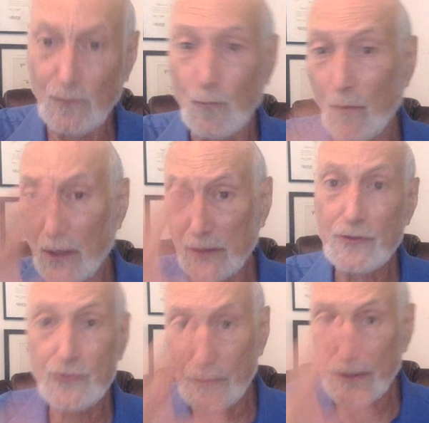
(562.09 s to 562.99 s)
of
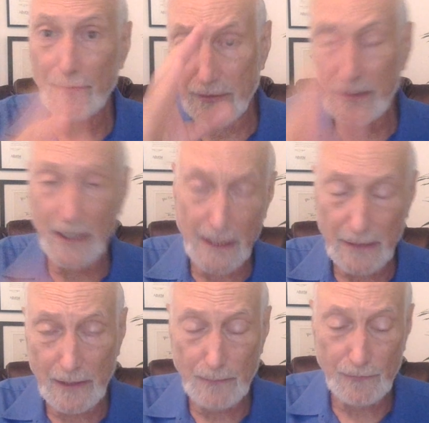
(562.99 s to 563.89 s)
water during the day,
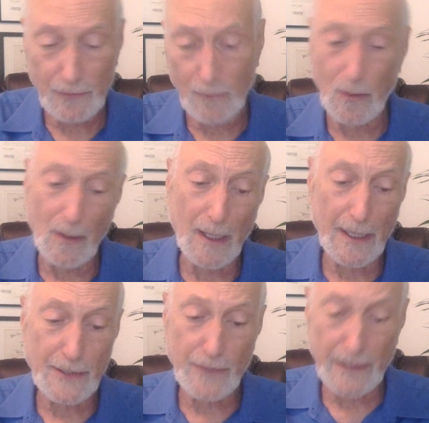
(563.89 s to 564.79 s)
keep yourself well
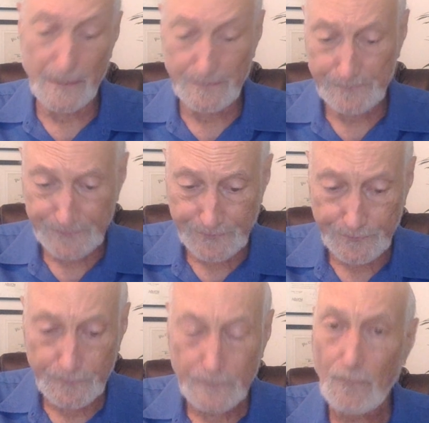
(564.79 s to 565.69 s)
hydrated.
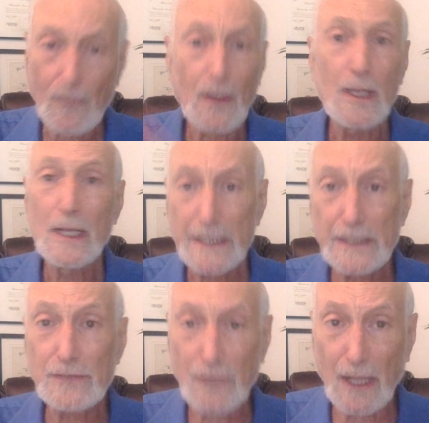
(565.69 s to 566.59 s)

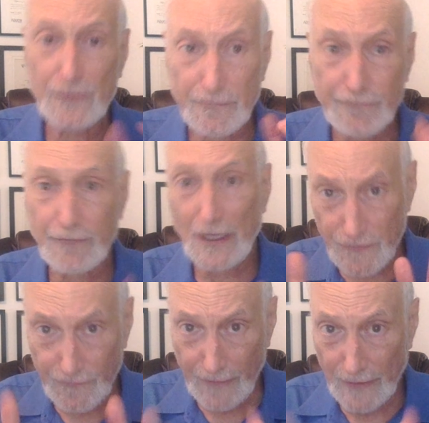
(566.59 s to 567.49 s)
Eat lots of
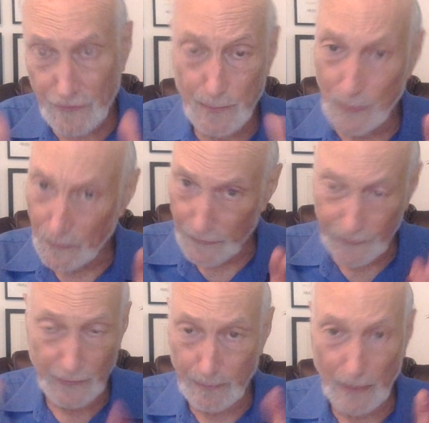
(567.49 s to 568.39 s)
fresh vegetables,
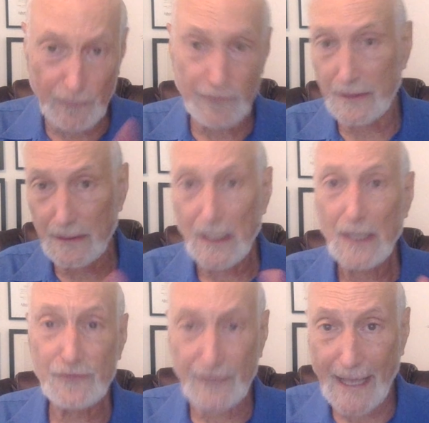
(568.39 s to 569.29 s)
especially
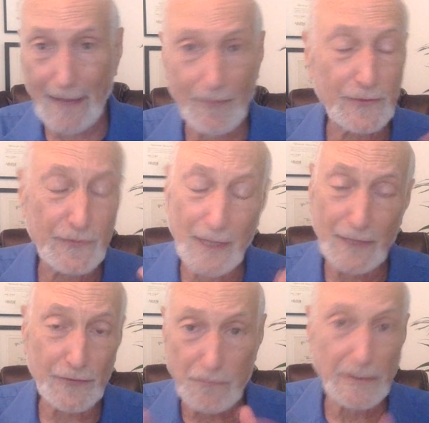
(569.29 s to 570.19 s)
salads,
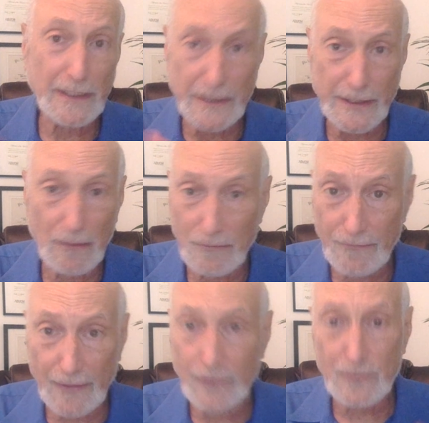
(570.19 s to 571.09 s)
lots of green and yellow
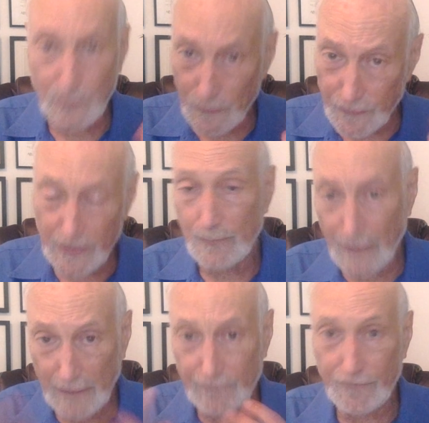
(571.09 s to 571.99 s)
vegetables. Keep
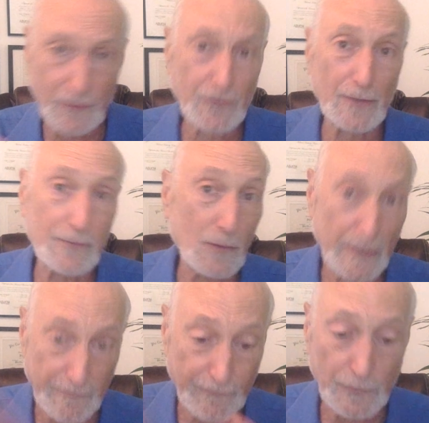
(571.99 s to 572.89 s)
that fresh stuff
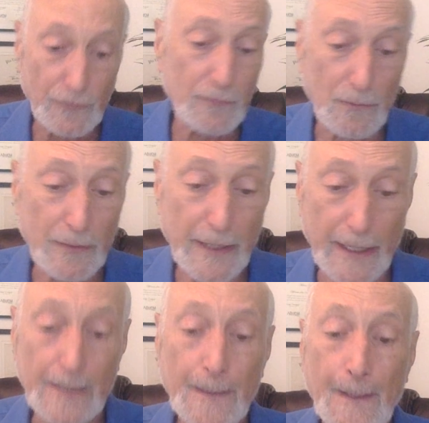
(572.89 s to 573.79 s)
going. Fruits are okay.